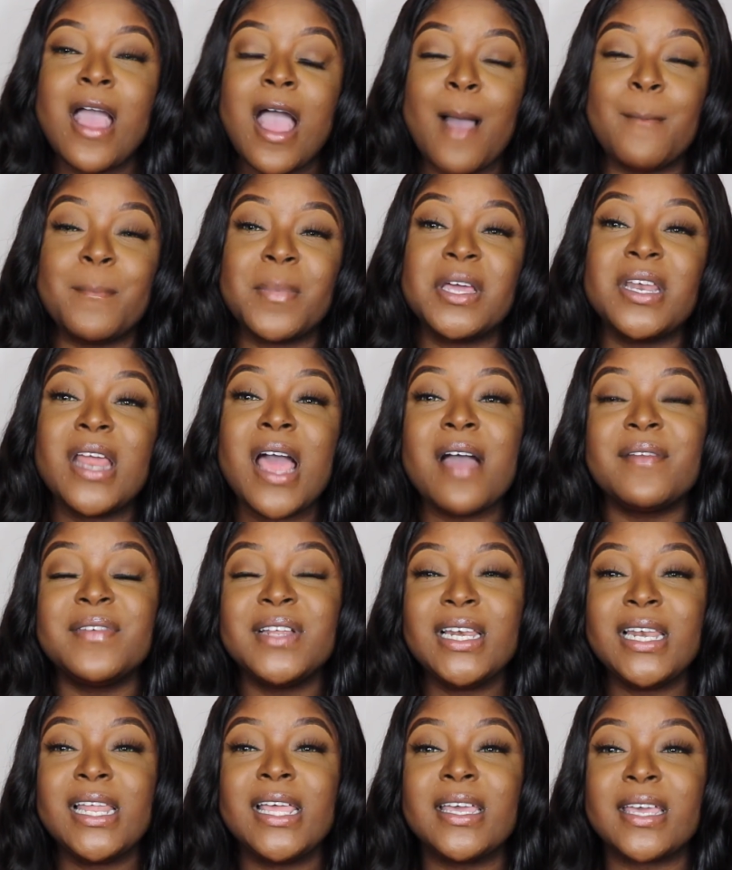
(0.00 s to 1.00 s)
I'm gonna have
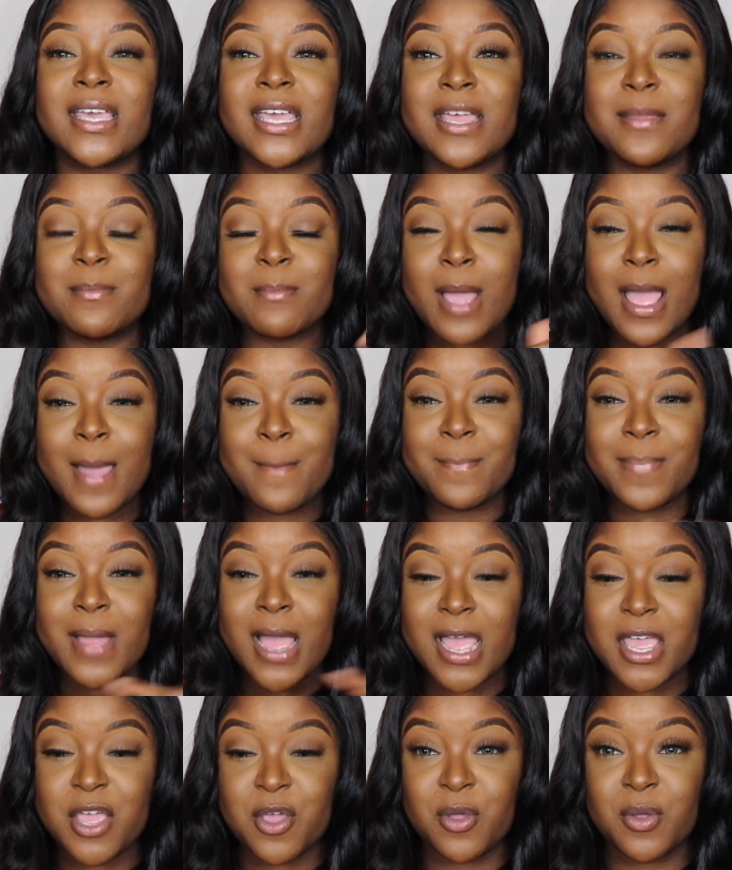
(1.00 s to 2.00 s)
a link in my
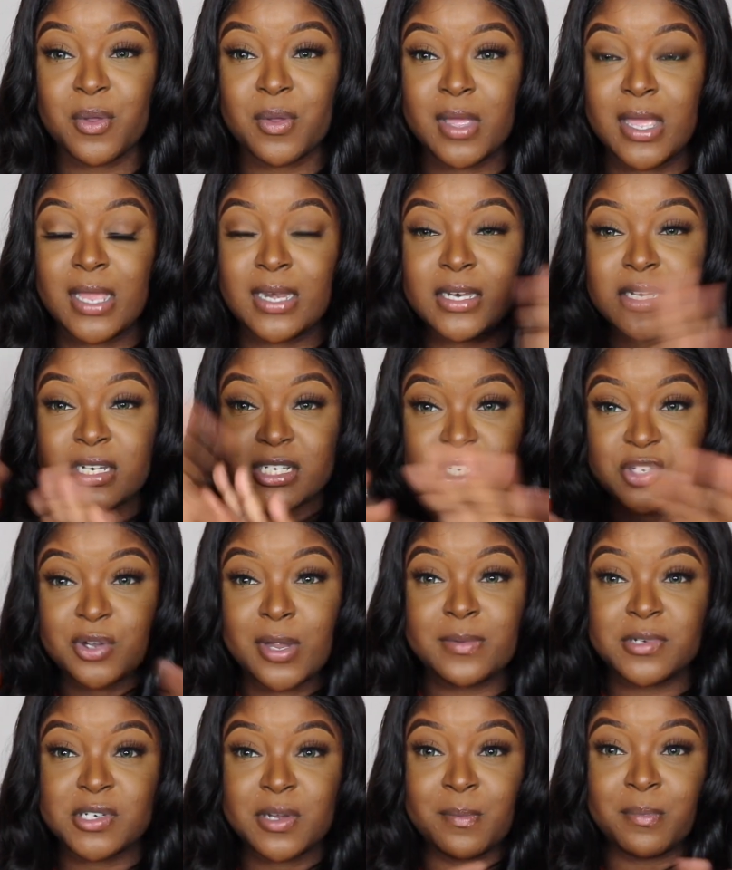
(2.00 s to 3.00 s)
bio in the
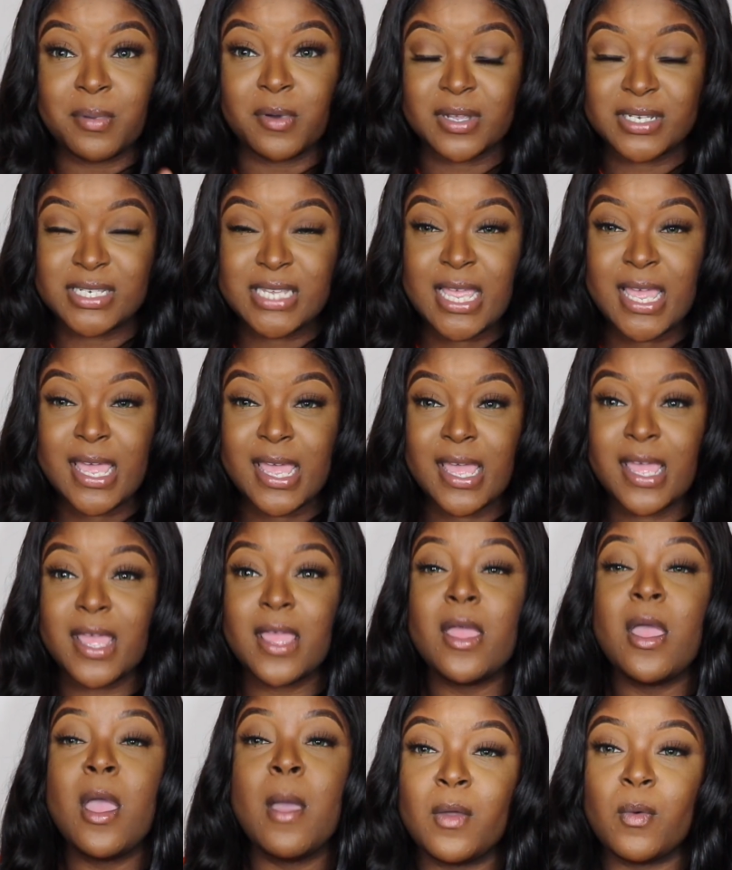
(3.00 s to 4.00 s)
description box here
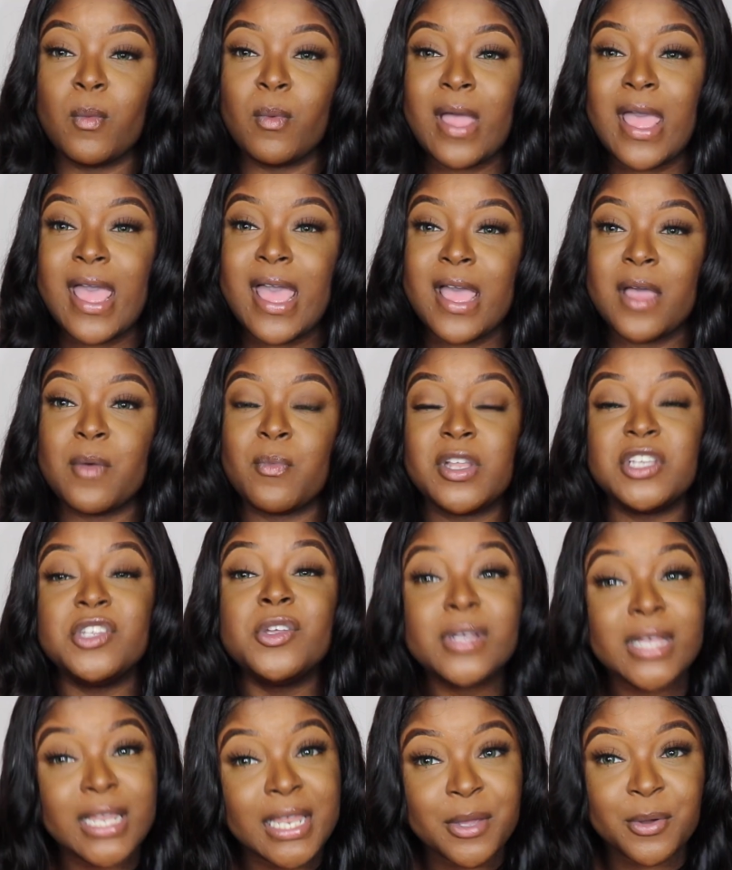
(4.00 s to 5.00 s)
where when
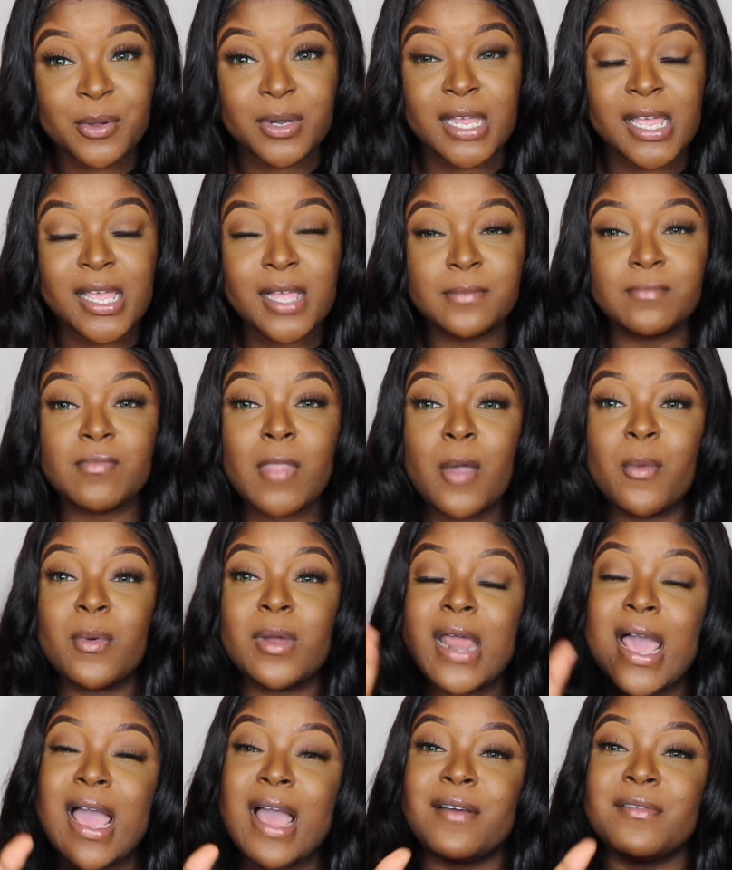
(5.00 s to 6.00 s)
you click on it, it
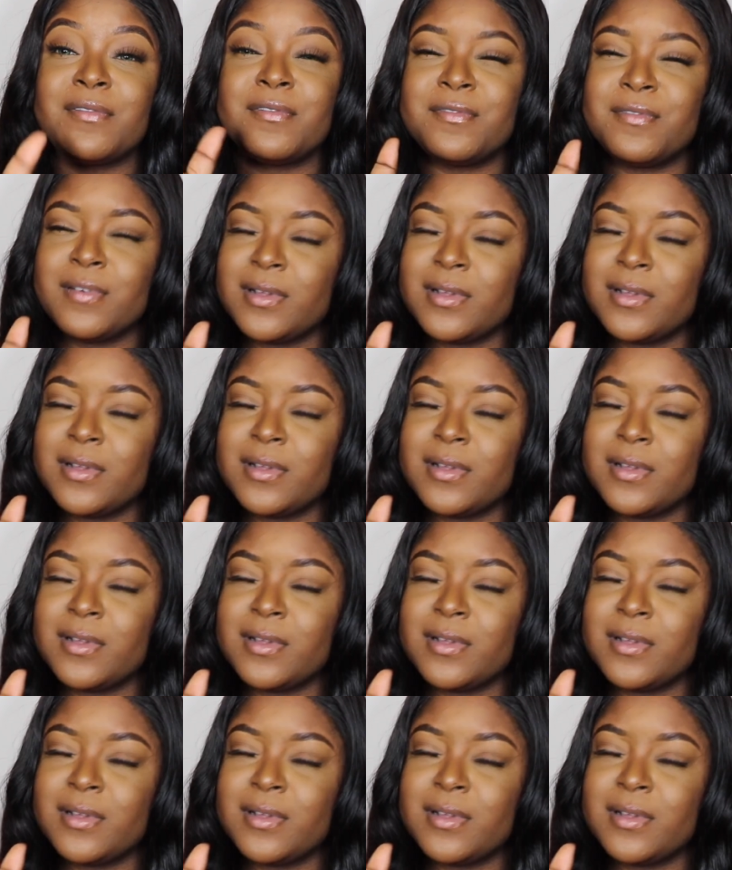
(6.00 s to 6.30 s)
would have,